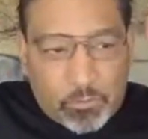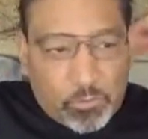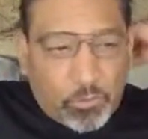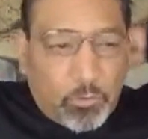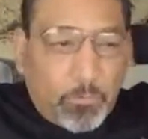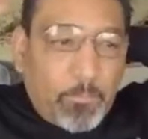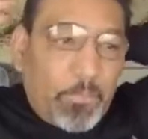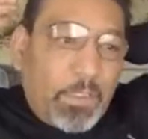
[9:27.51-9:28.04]

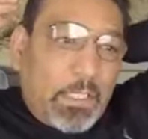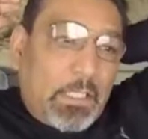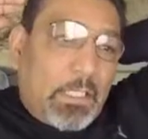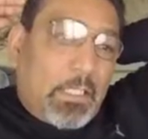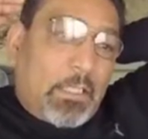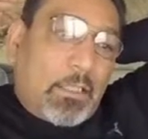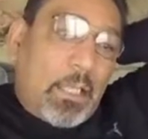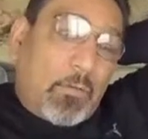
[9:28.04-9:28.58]
So
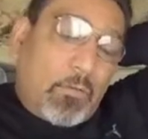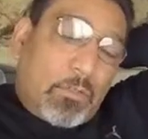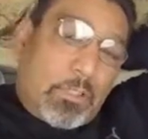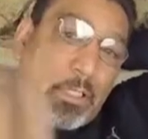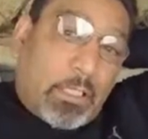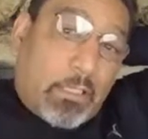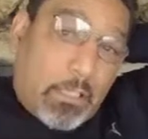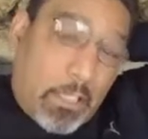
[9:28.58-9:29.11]
that was
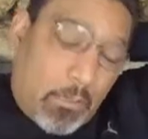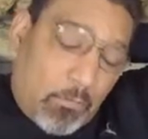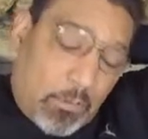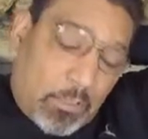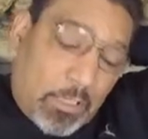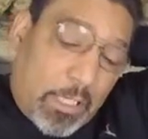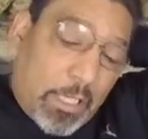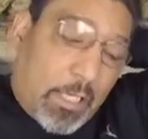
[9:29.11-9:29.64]

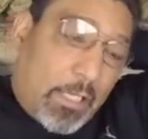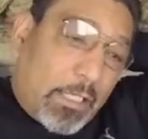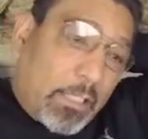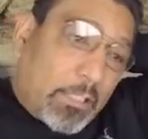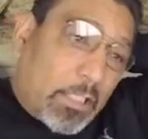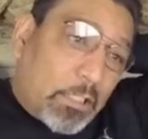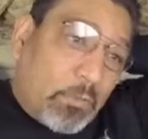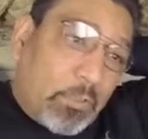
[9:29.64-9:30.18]
that
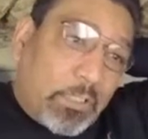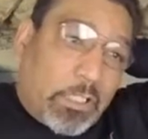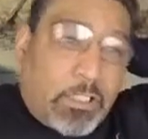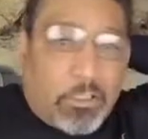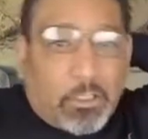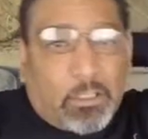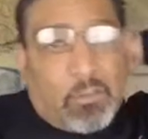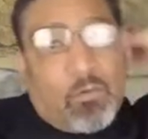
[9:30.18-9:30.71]
guy's
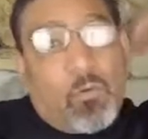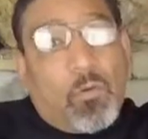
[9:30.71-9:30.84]
explanation